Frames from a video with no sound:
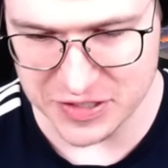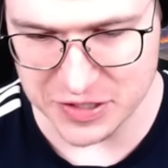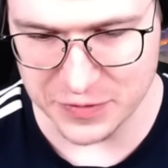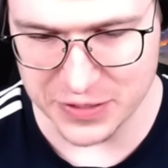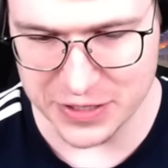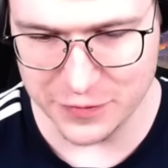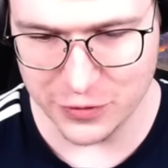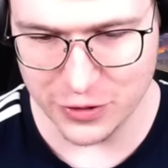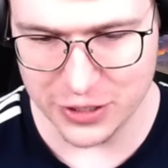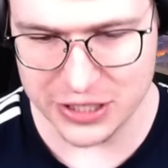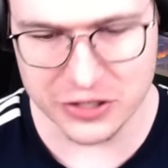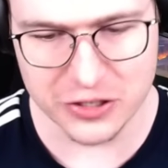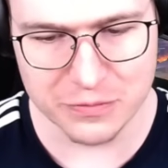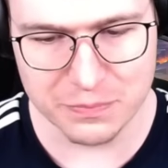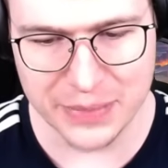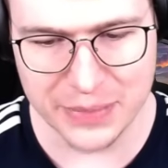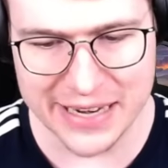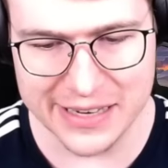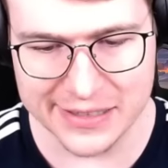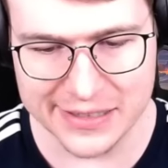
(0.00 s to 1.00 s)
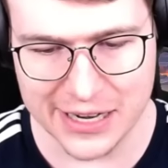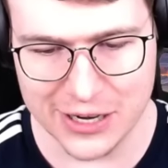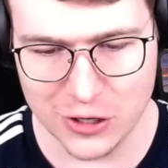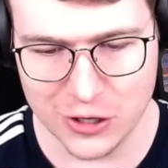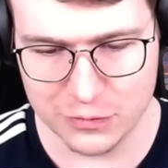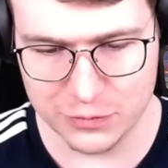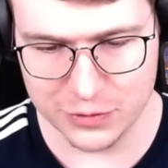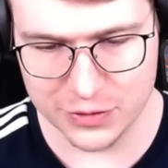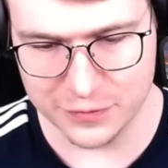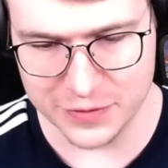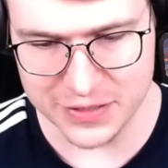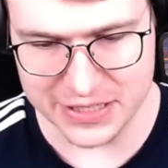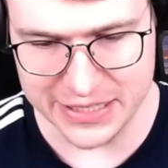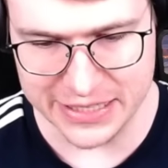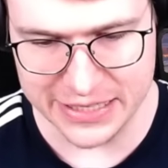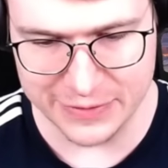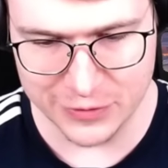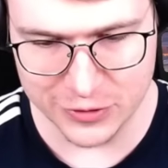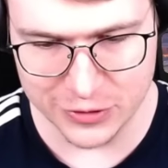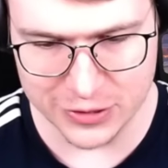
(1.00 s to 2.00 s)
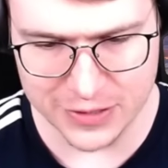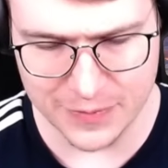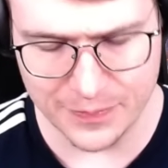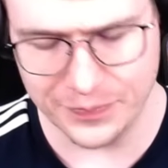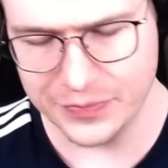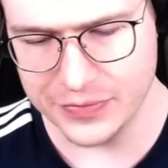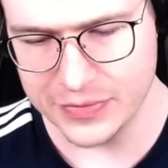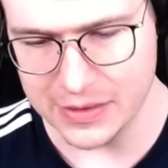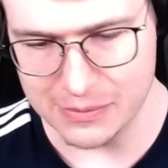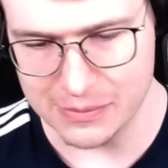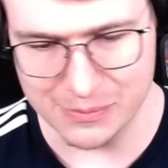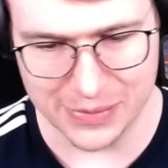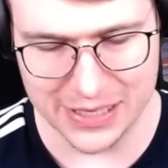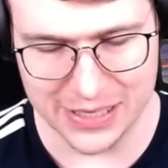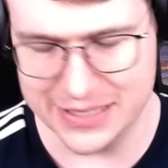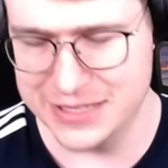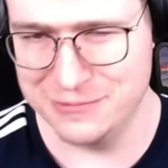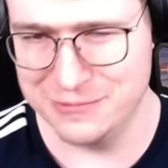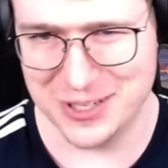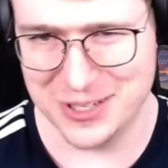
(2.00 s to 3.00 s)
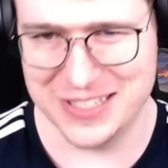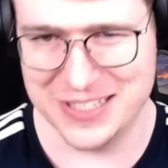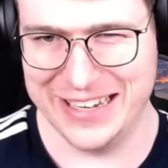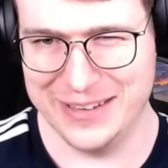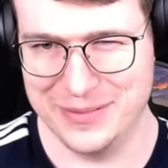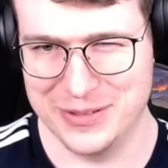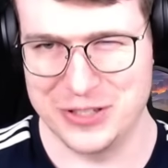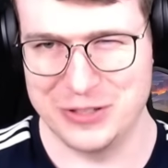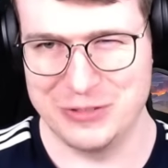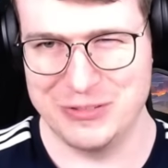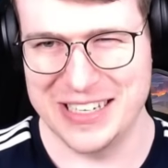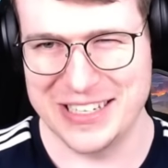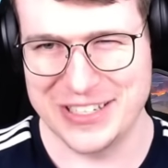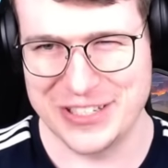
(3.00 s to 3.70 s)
He thought he could bail it out with his Evo, but he wasn't able to do that.